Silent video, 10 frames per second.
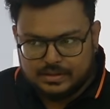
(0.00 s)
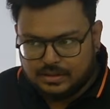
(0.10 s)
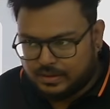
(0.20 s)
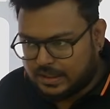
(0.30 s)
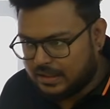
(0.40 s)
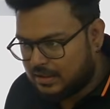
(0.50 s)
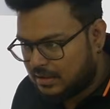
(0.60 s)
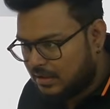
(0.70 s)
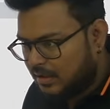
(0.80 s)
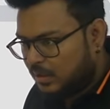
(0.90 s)

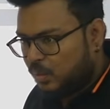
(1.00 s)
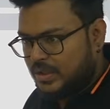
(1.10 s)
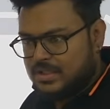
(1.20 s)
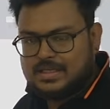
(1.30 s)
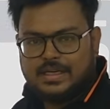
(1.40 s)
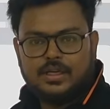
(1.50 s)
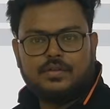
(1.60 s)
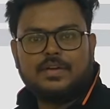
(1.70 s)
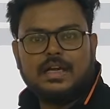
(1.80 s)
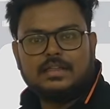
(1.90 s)
okay, which is kind
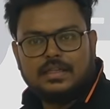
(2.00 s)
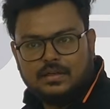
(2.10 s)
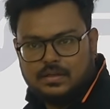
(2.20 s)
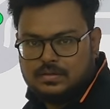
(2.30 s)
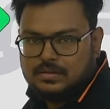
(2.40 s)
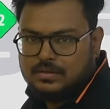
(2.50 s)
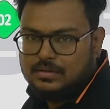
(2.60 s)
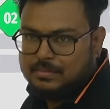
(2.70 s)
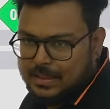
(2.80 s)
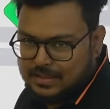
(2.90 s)
of a right thing also.
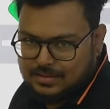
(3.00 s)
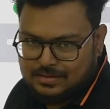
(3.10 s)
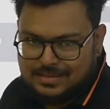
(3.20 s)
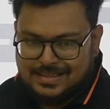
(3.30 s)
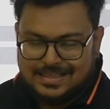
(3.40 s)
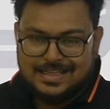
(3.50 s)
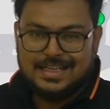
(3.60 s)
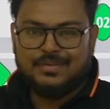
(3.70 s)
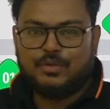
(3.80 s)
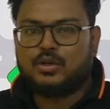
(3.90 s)
But
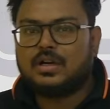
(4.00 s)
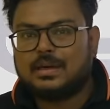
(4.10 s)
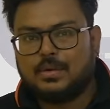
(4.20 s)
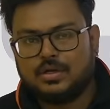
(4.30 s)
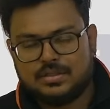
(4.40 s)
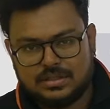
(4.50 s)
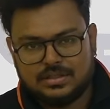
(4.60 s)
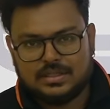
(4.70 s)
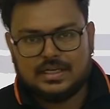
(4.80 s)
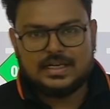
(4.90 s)
if you talk about a